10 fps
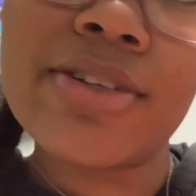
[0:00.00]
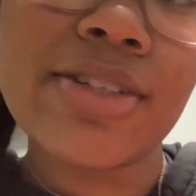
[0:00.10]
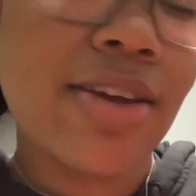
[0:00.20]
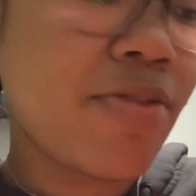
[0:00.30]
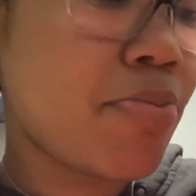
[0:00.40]
and
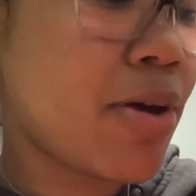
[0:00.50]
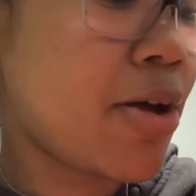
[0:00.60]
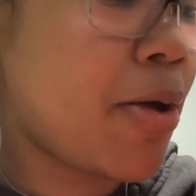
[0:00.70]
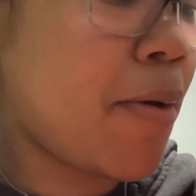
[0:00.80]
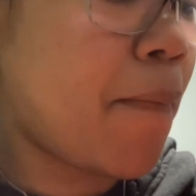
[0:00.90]
stuff, but
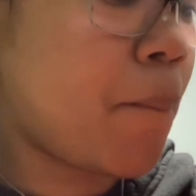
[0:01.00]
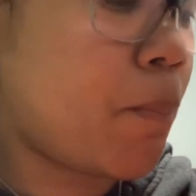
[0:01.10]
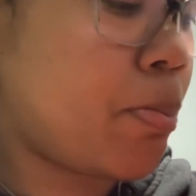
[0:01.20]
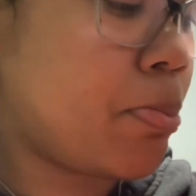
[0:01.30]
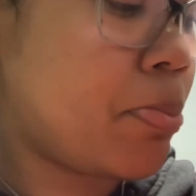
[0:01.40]
um,
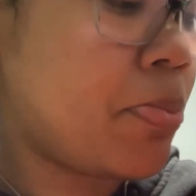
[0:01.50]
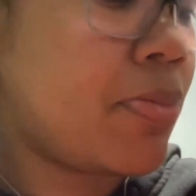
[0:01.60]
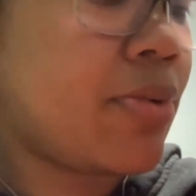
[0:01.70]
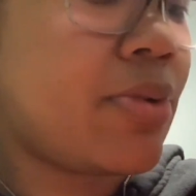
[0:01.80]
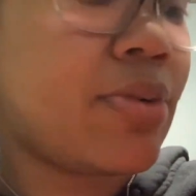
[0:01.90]

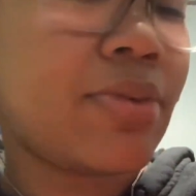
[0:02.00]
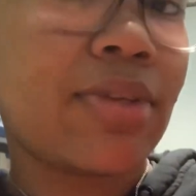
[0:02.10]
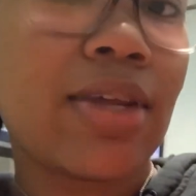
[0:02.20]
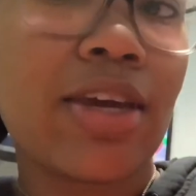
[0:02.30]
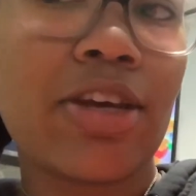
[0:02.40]

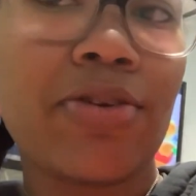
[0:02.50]
thank